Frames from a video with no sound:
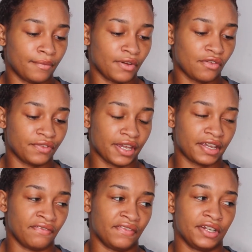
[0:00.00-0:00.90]
hopefully I
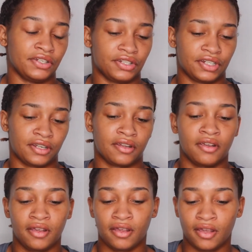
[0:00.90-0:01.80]
can finish
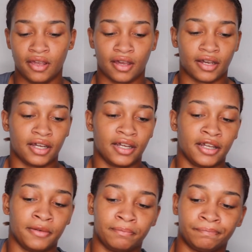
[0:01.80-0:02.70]
it.
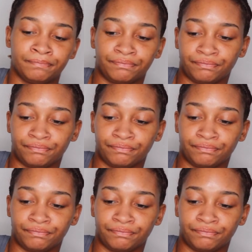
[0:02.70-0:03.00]
Um,